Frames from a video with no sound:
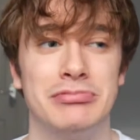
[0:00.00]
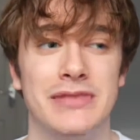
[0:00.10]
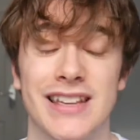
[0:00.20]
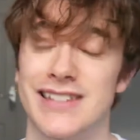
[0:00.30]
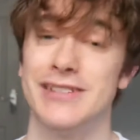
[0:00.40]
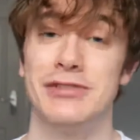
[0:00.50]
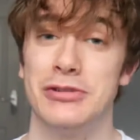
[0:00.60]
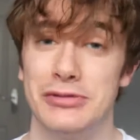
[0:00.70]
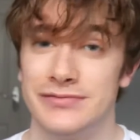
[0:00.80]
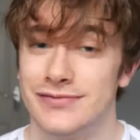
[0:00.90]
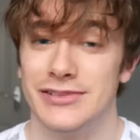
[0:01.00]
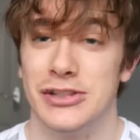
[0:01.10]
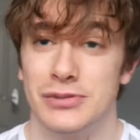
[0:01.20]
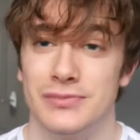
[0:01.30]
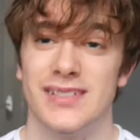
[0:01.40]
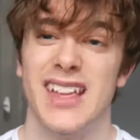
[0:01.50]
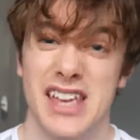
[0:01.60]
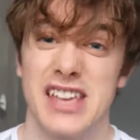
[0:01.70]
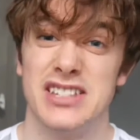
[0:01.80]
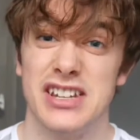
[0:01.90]
Like I said though, it
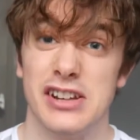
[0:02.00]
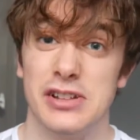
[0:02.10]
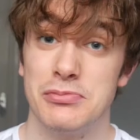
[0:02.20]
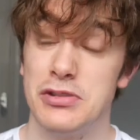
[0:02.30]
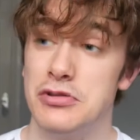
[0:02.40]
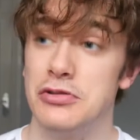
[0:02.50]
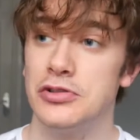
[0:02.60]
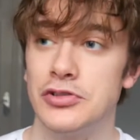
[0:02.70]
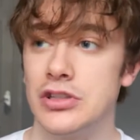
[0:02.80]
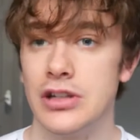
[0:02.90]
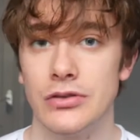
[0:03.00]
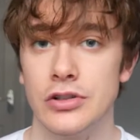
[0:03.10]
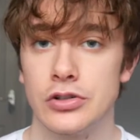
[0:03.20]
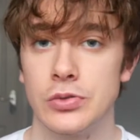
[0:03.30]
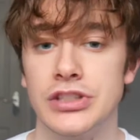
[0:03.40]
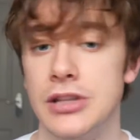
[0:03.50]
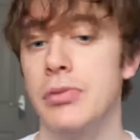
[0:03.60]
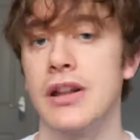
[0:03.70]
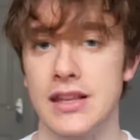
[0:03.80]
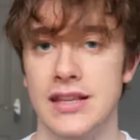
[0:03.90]
is Nicolas Maduro, so you can't really trust what he's saying.
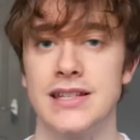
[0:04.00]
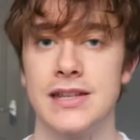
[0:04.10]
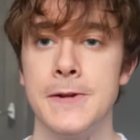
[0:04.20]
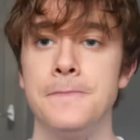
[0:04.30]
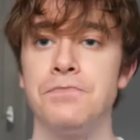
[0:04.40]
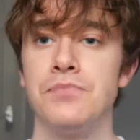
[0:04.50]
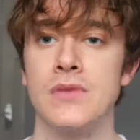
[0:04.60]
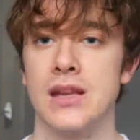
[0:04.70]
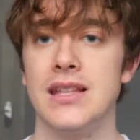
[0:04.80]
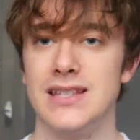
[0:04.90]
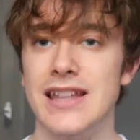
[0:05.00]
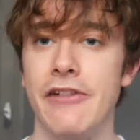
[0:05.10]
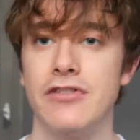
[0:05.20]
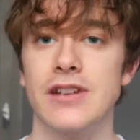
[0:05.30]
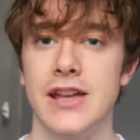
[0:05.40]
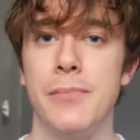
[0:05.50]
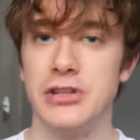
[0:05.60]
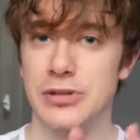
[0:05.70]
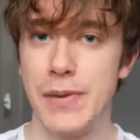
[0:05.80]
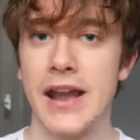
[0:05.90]
But I think it's definitely a
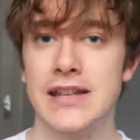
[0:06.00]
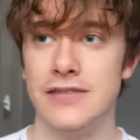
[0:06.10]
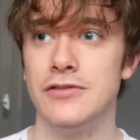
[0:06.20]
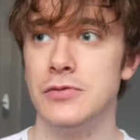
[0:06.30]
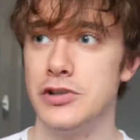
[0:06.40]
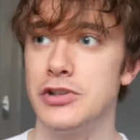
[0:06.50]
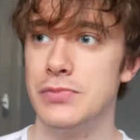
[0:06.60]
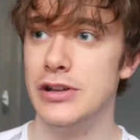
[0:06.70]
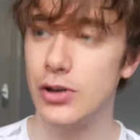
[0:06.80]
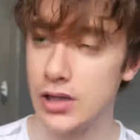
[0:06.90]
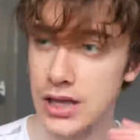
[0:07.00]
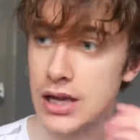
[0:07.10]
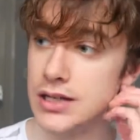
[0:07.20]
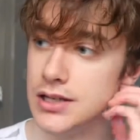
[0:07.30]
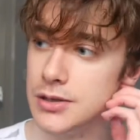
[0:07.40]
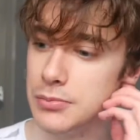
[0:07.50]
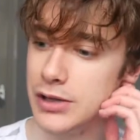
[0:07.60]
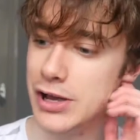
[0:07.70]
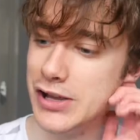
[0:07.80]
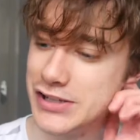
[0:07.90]
perspective that we should be looking at.
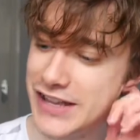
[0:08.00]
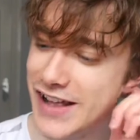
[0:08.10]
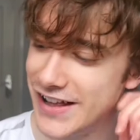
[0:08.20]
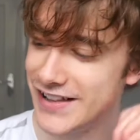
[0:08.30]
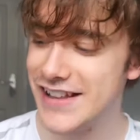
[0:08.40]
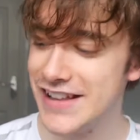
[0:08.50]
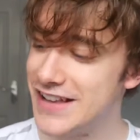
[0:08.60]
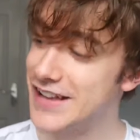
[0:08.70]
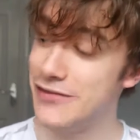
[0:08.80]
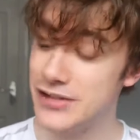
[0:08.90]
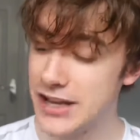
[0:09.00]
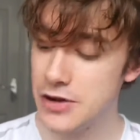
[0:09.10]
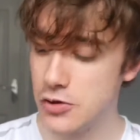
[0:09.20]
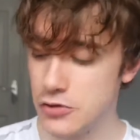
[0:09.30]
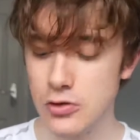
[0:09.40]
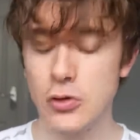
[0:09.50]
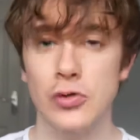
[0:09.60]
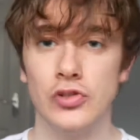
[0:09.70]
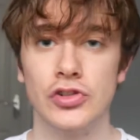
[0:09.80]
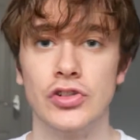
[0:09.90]
Because if there's anyone who
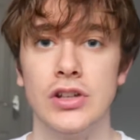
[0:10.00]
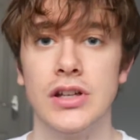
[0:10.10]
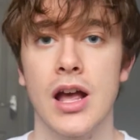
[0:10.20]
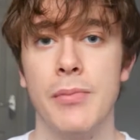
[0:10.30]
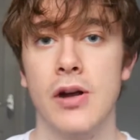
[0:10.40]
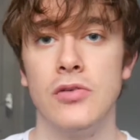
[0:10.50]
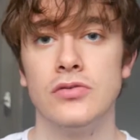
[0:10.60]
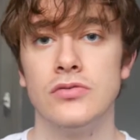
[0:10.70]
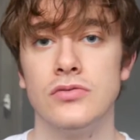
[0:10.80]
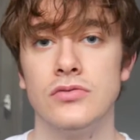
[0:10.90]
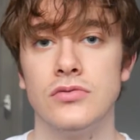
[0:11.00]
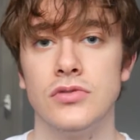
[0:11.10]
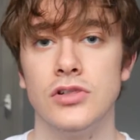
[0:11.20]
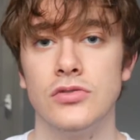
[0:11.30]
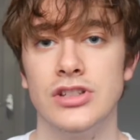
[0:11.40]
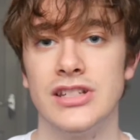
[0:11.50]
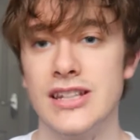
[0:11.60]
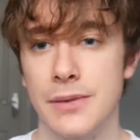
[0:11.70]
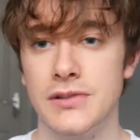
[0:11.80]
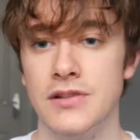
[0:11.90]
knows about,
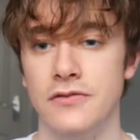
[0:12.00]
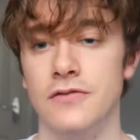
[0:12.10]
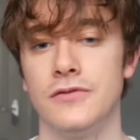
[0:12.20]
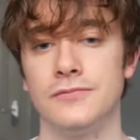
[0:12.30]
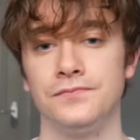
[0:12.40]
deceptive